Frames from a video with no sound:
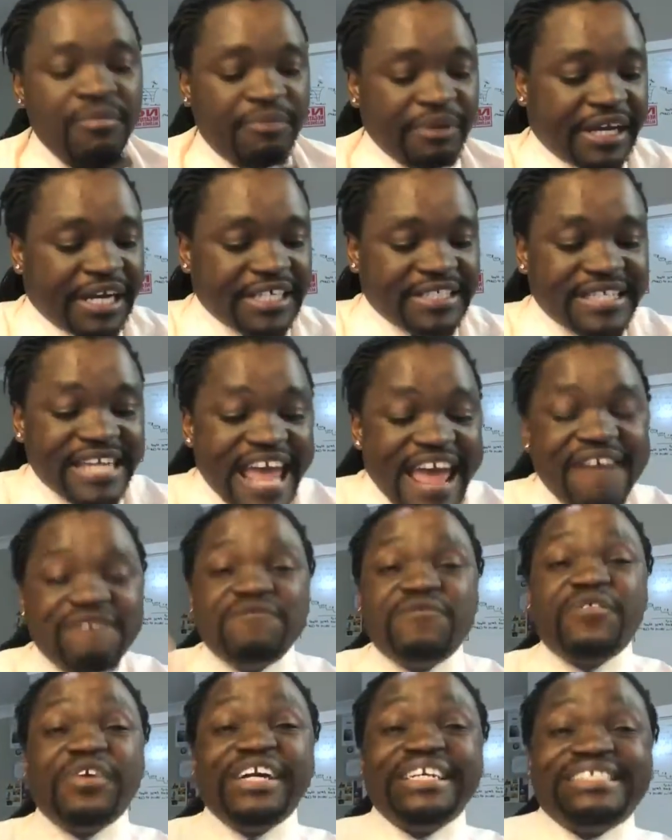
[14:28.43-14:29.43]
because
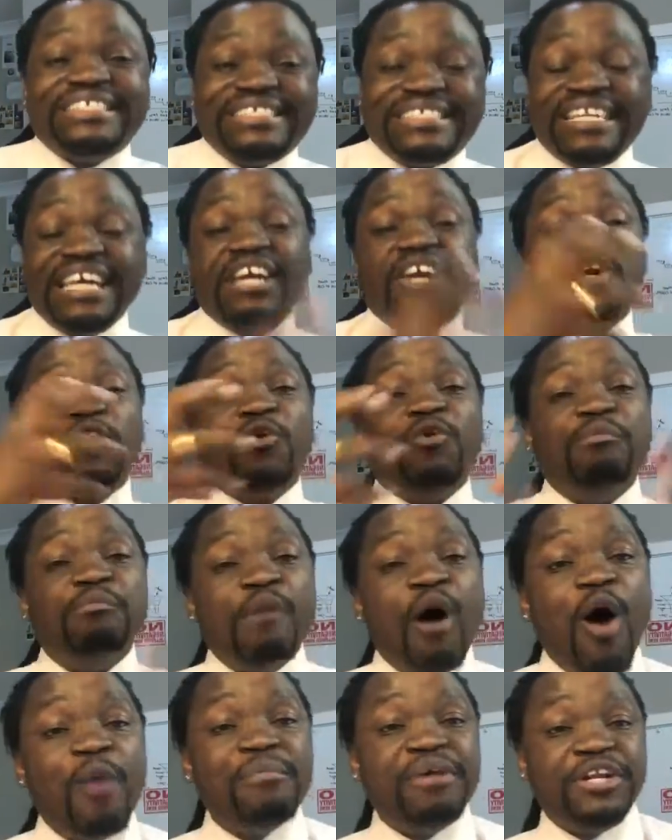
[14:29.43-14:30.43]
every single
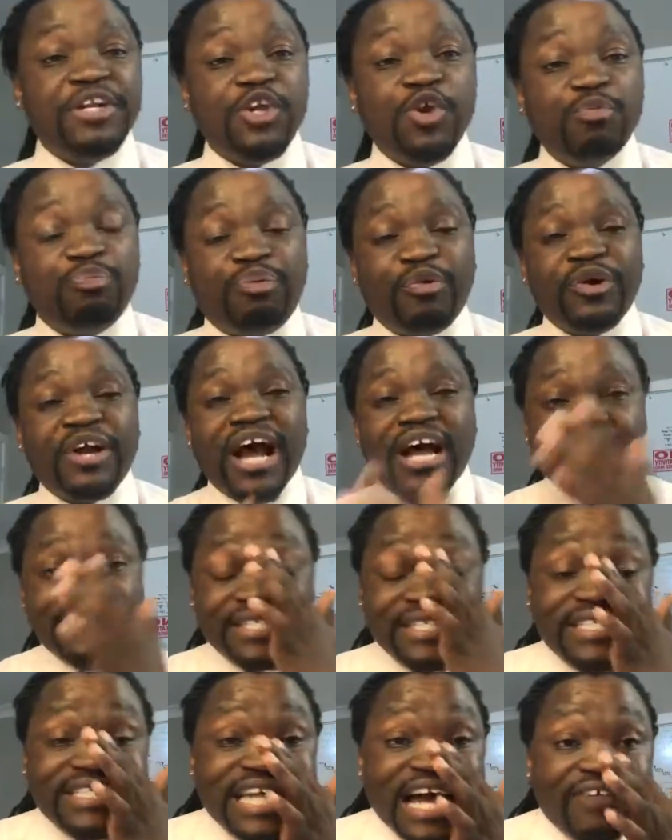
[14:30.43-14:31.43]
moment you put out
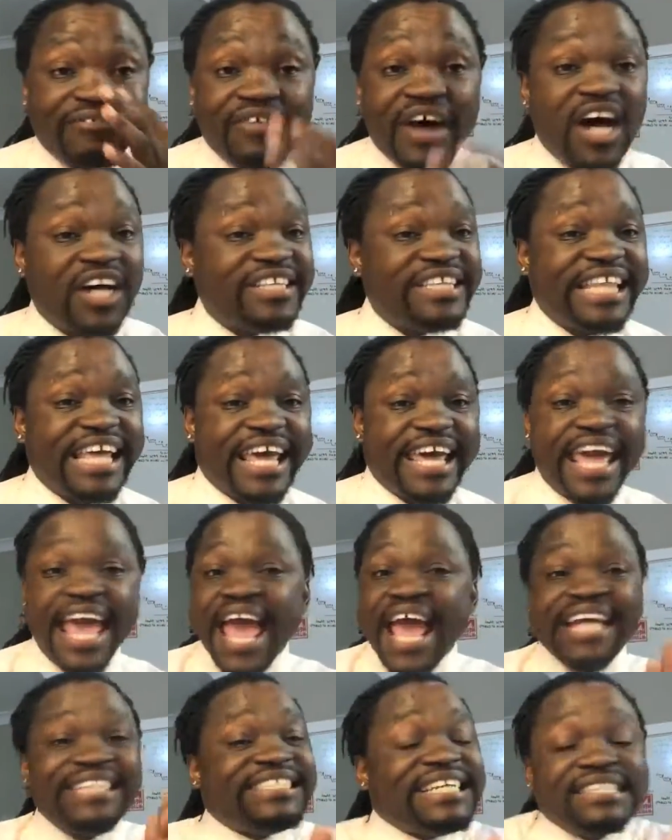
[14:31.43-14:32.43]
stuff out there
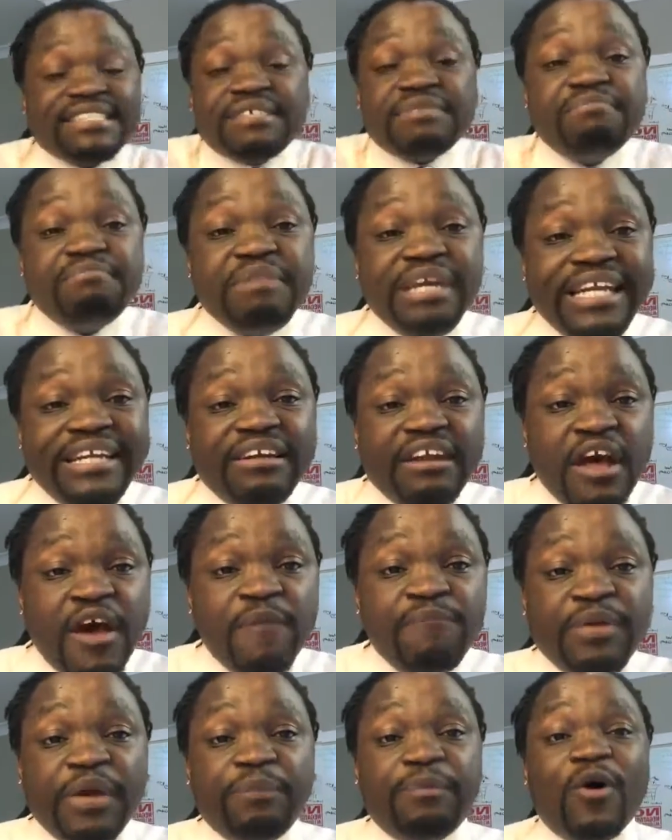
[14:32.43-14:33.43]
it doesn't mean
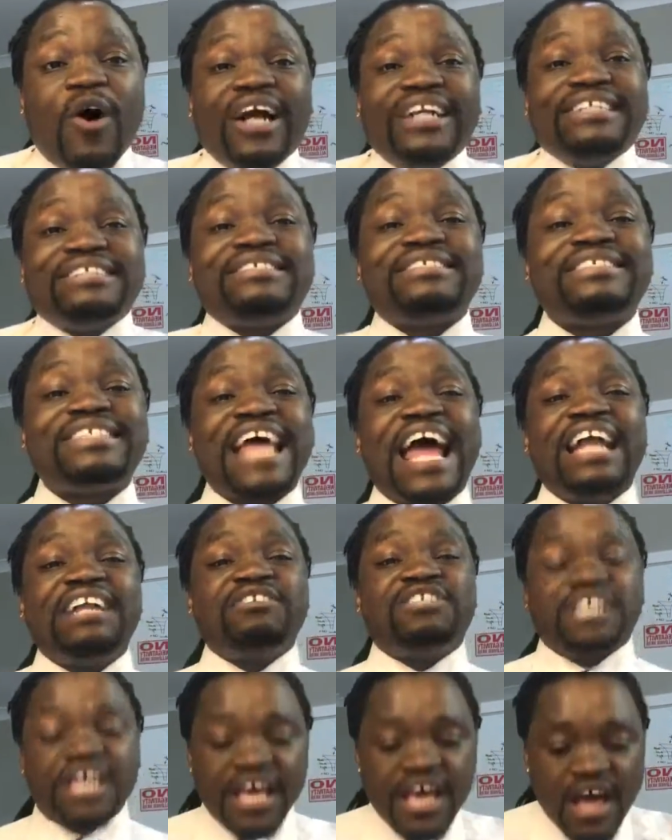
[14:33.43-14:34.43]
people
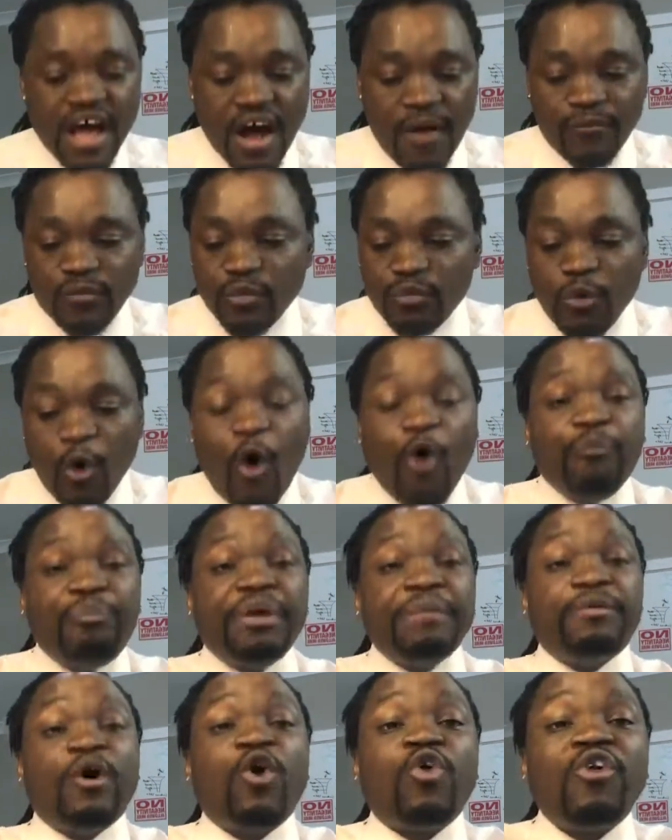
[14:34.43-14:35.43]
understand um, or
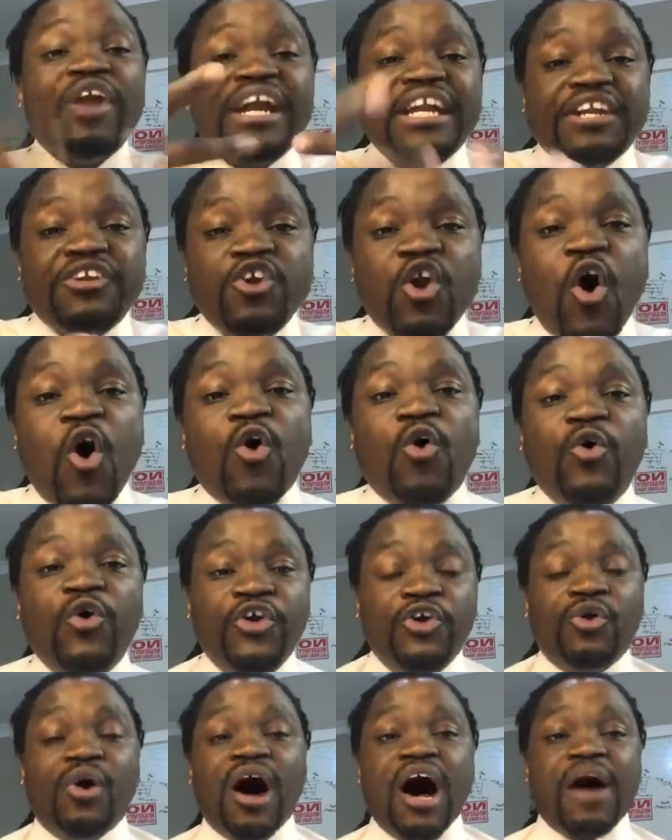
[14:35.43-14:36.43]
people already know who
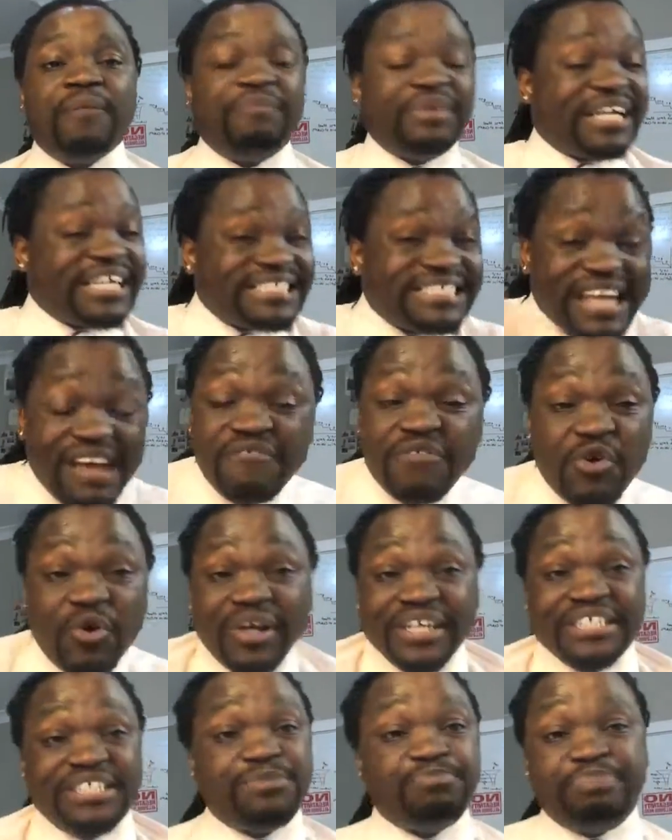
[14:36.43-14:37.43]
you are because
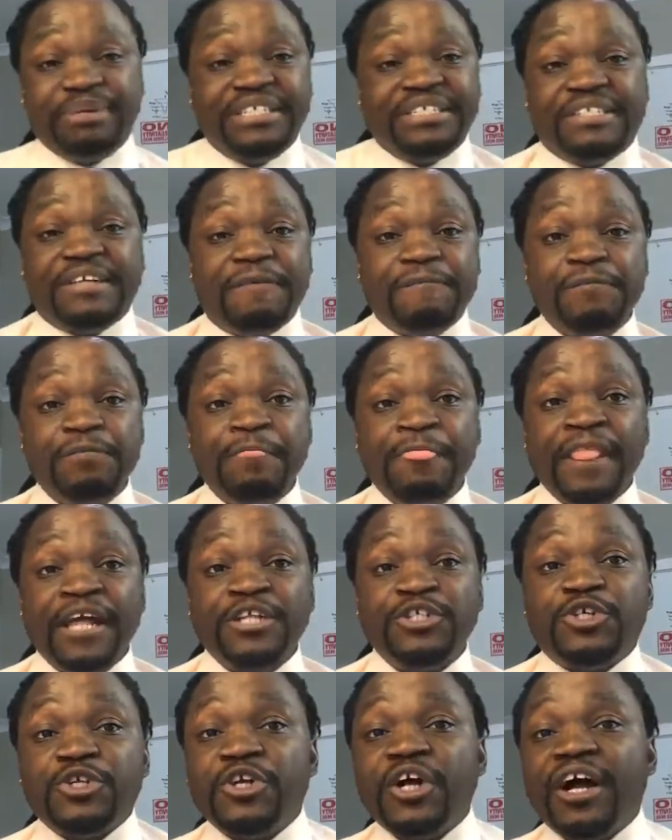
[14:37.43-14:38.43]
everyone is busy
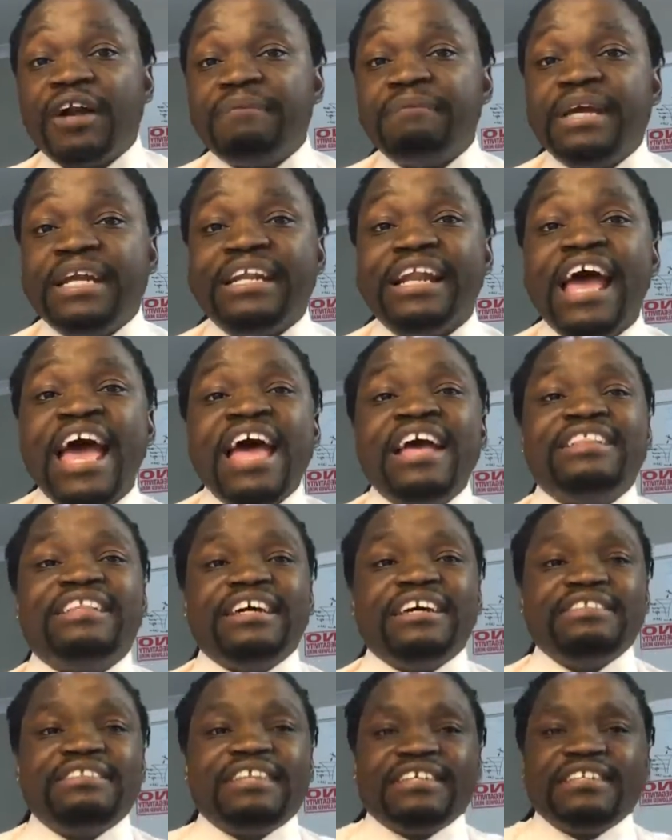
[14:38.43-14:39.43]
do you know what I mean? The,
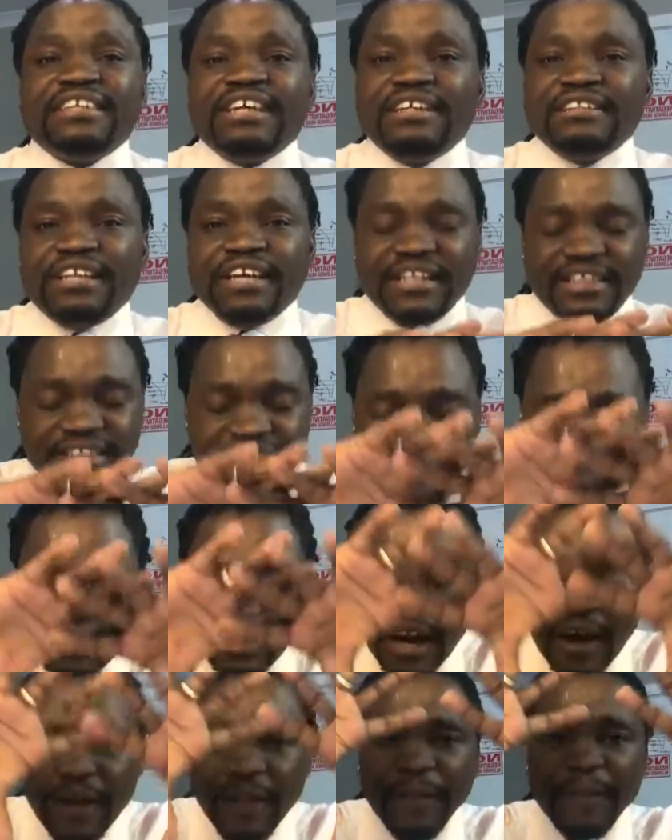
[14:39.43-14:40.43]
the, the,
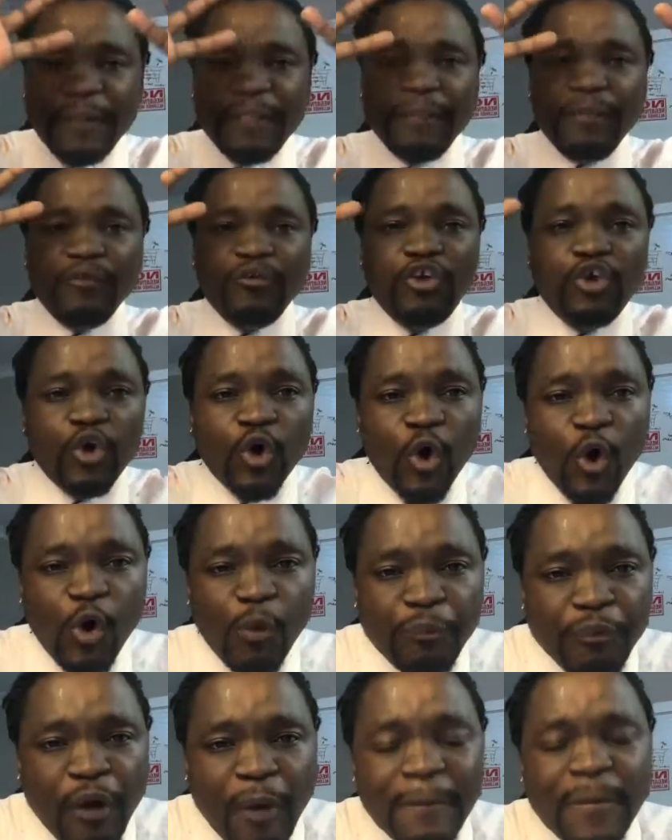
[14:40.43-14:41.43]
the, the, the you
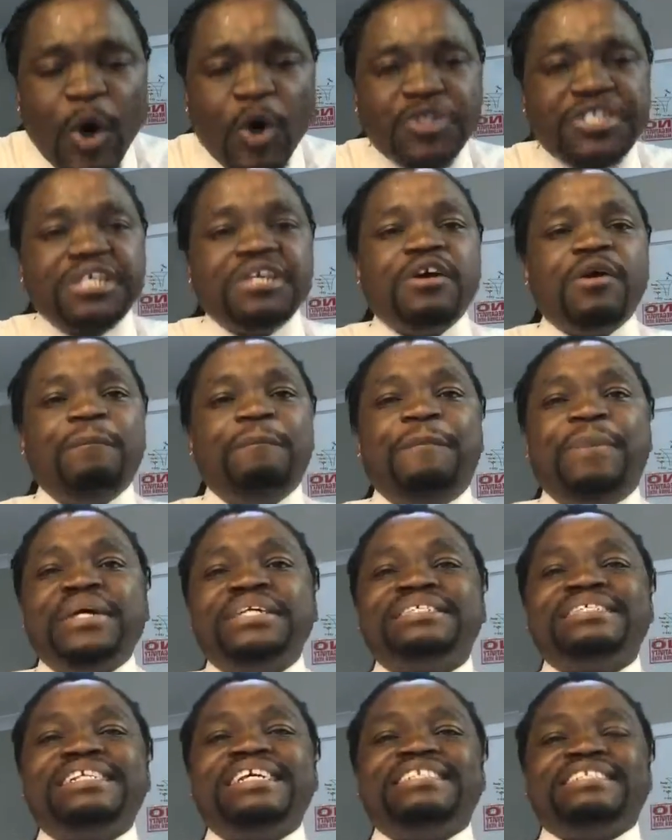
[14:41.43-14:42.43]
promoting your
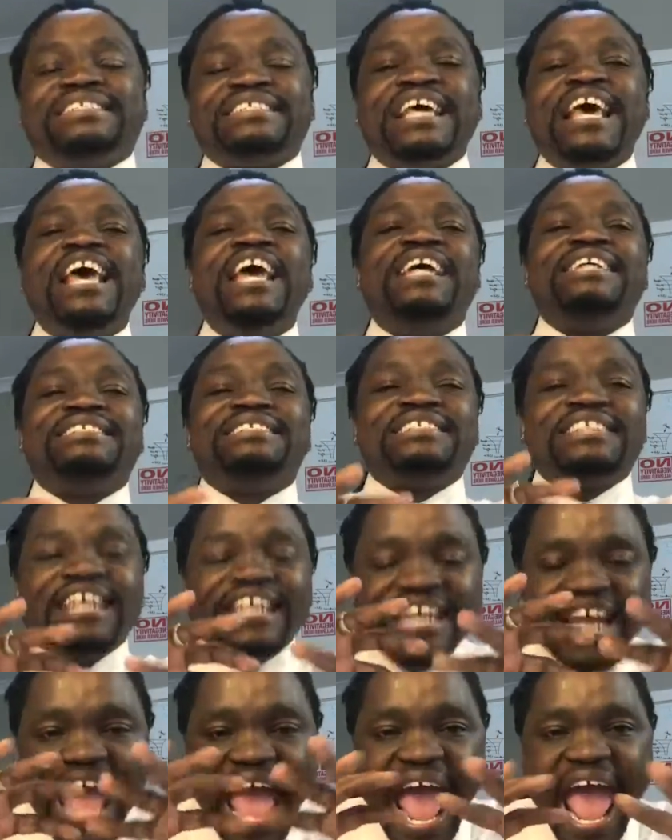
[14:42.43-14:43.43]
business is
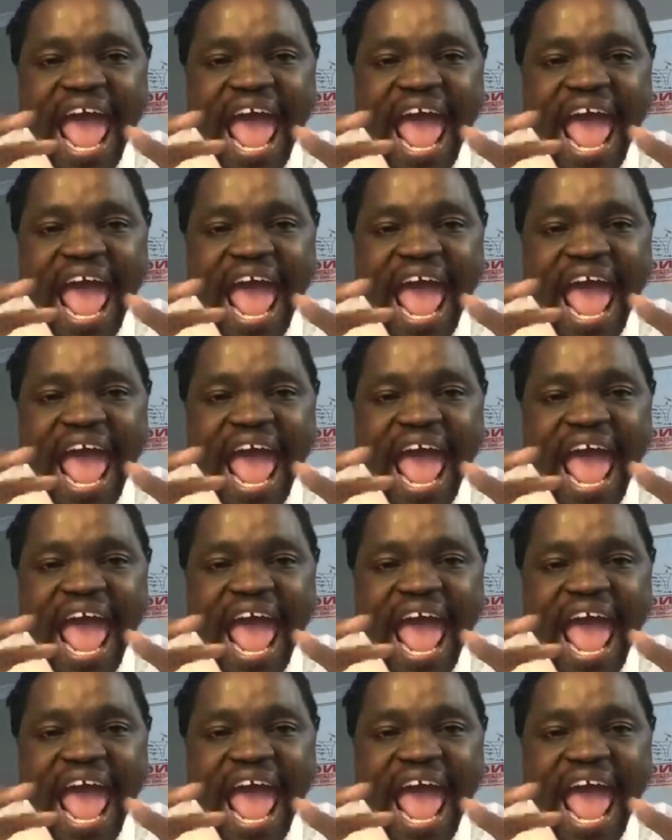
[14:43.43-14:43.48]
an